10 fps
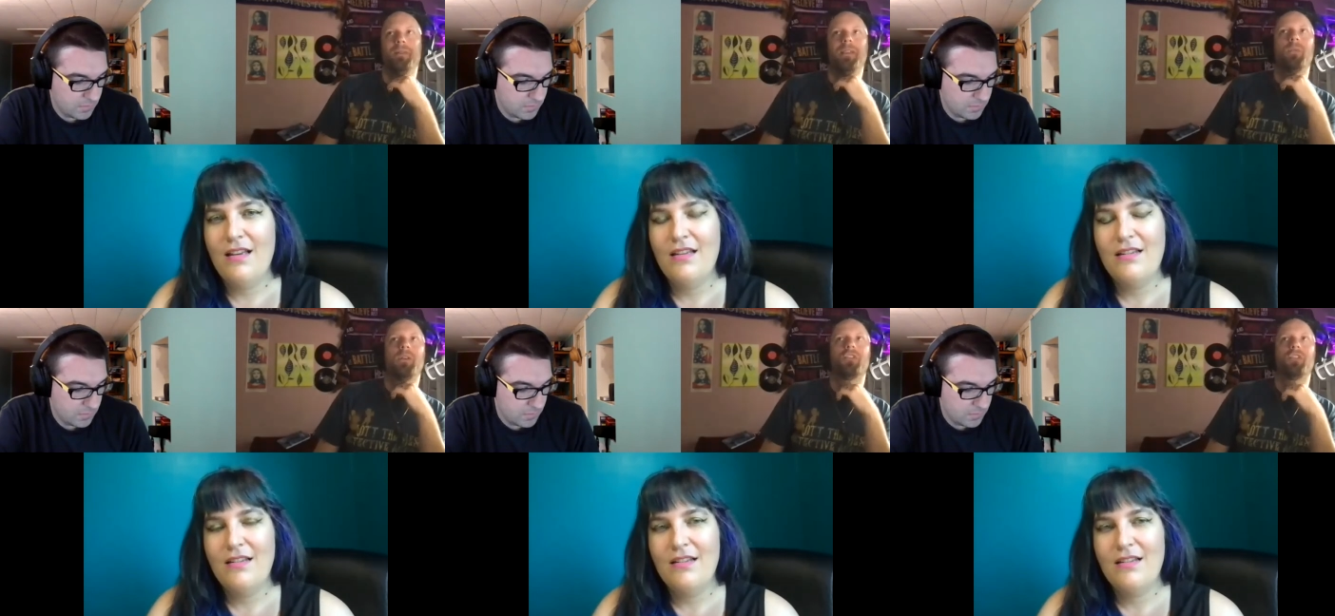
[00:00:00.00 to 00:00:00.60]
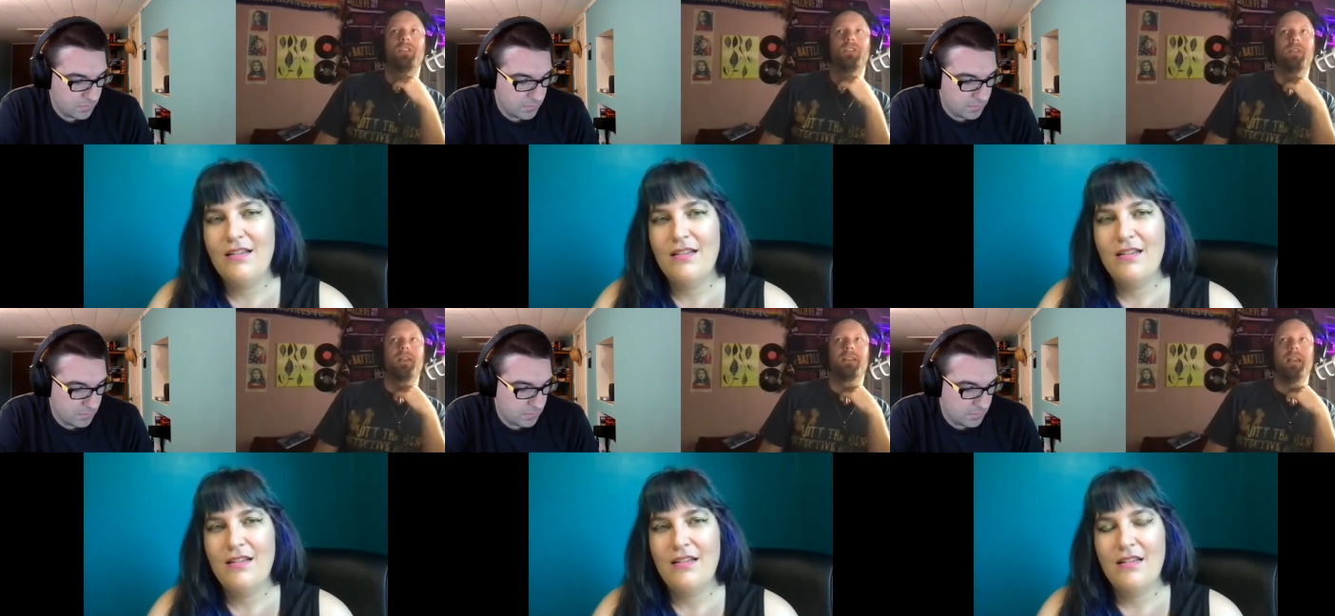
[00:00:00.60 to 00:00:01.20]
Speaker 1: and then we usually do
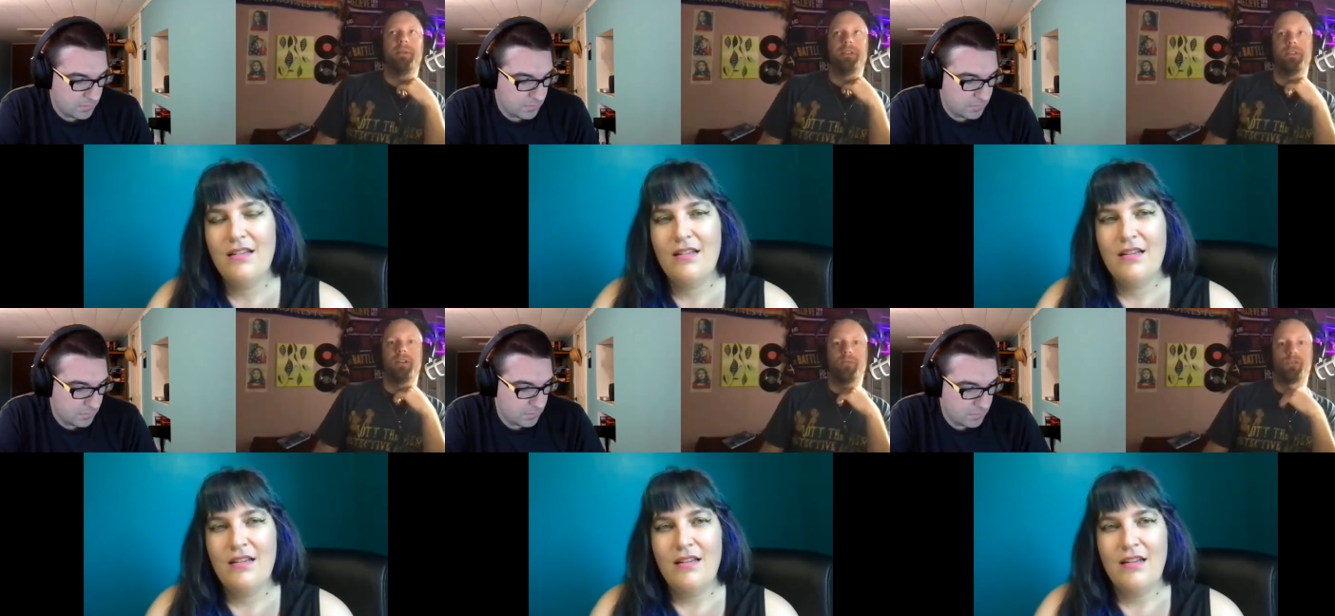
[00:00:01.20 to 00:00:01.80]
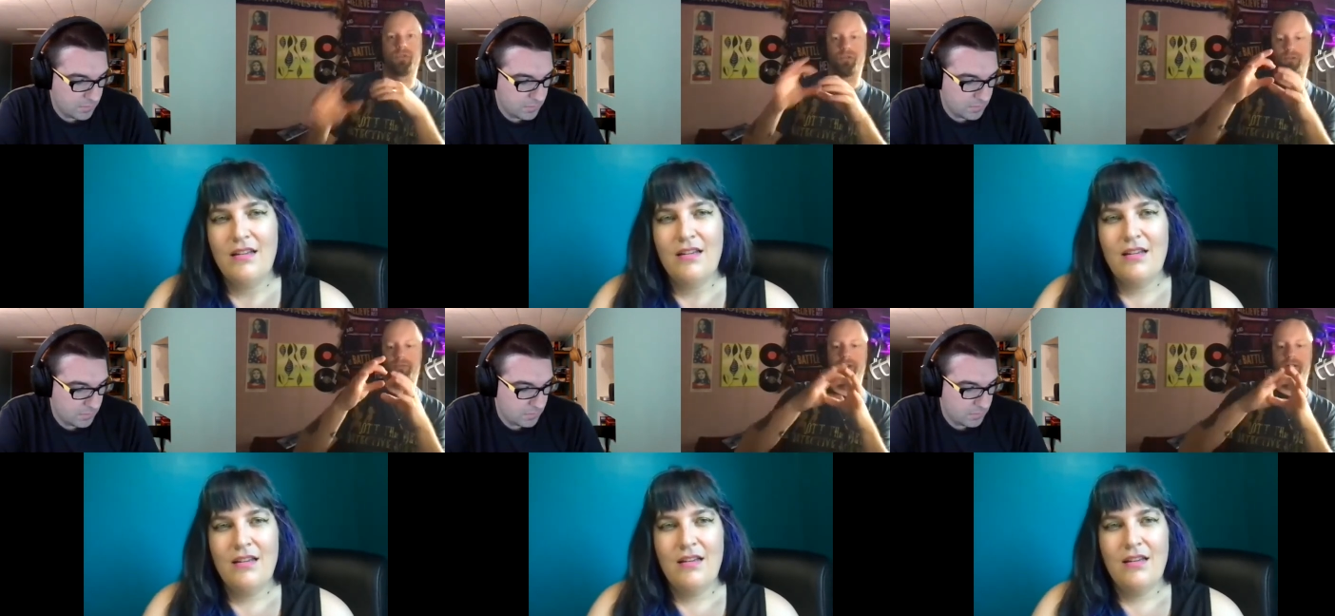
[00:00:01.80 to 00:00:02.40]
like lemon cucumbers, which
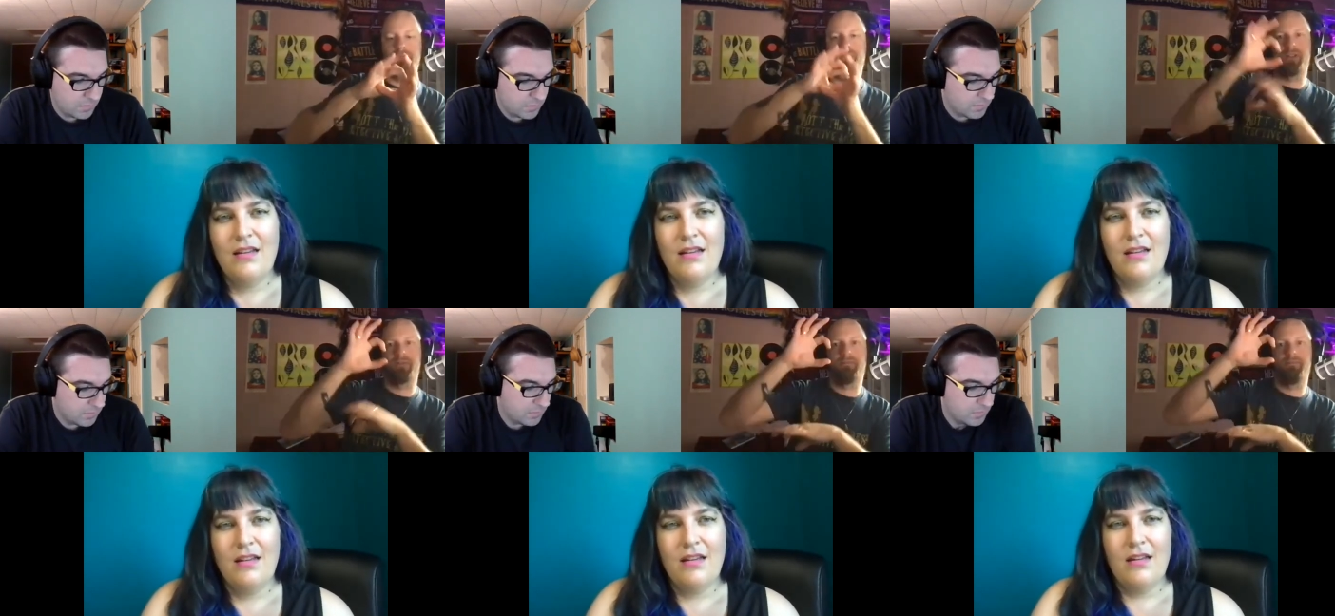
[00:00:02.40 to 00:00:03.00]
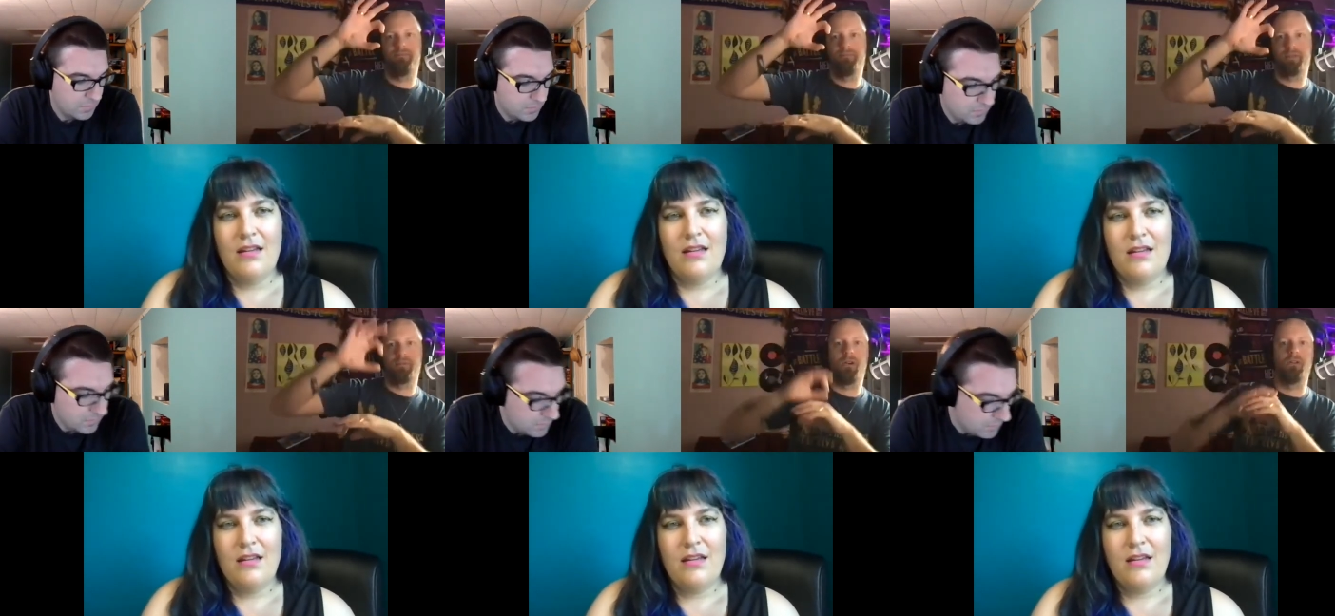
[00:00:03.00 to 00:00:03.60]
are you know just
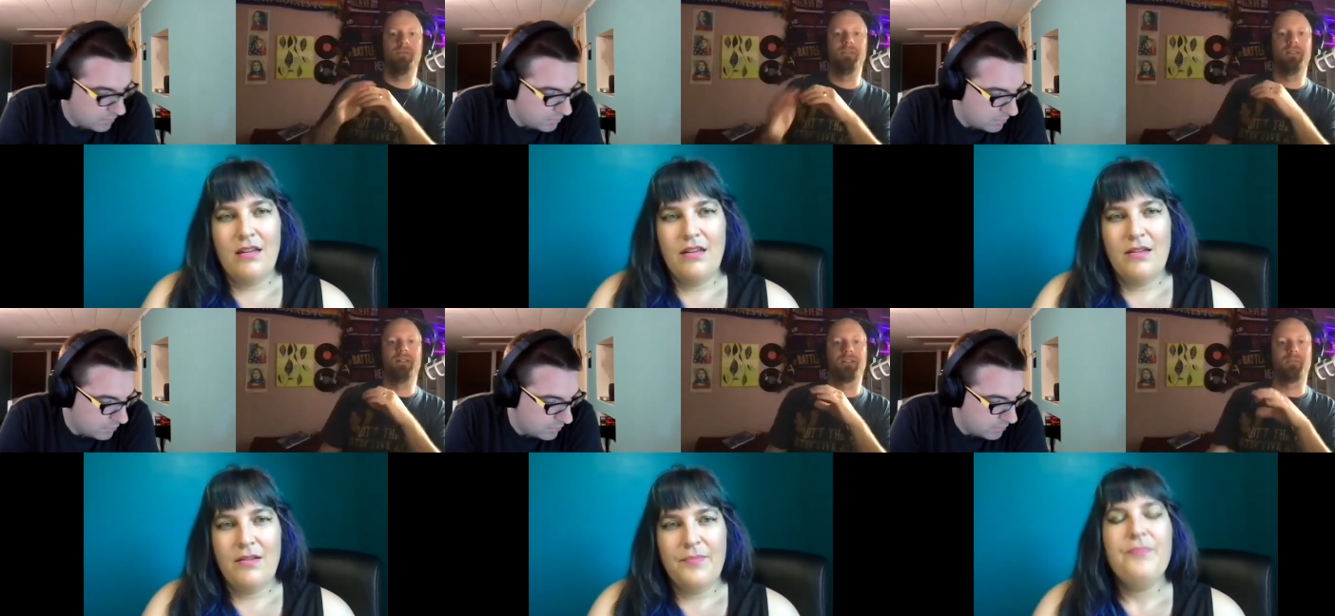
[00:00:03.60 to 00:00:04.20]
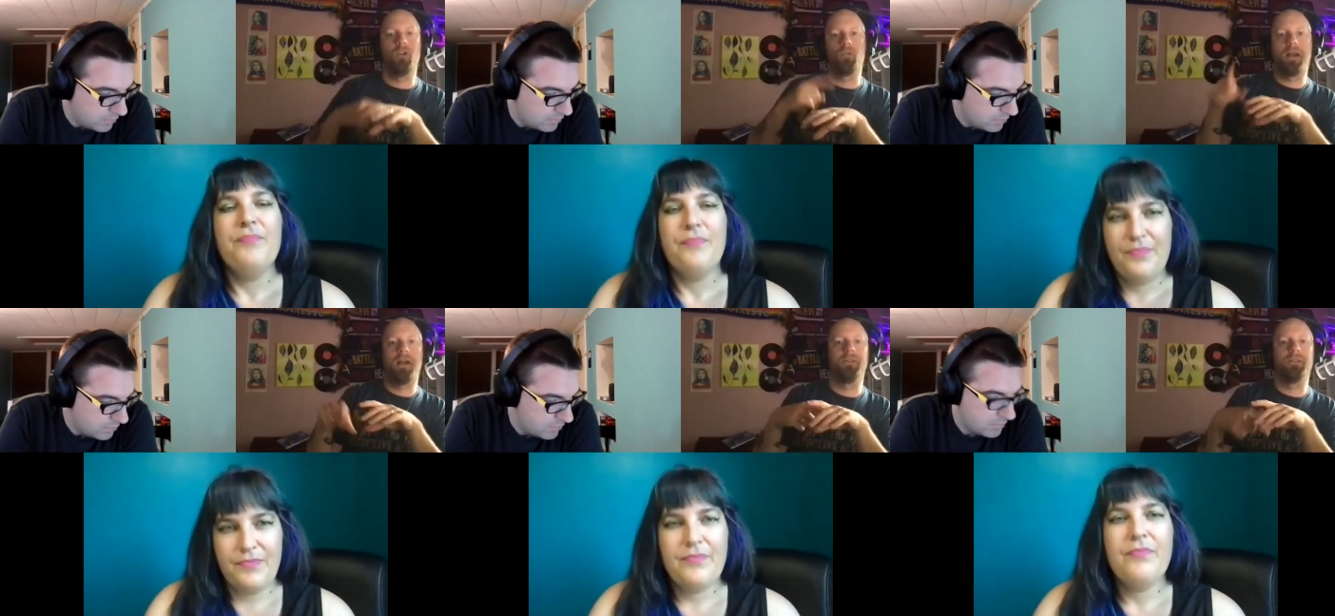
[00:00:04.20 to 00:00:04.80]
small, small
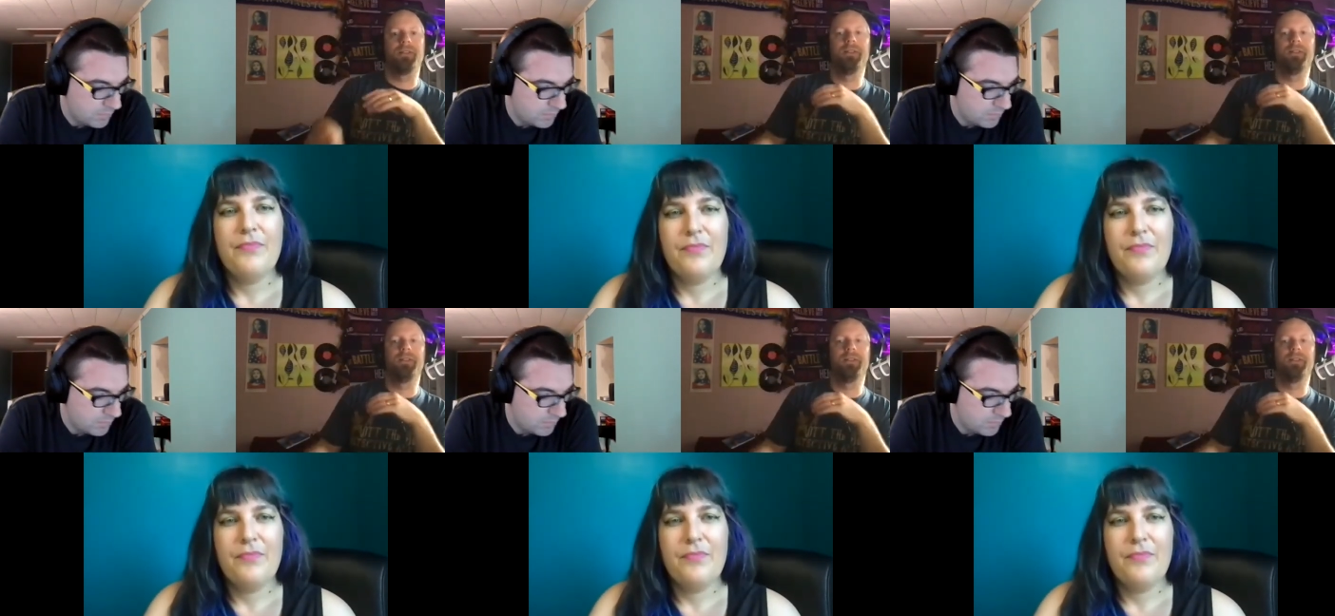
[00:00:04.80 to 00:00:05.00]
round.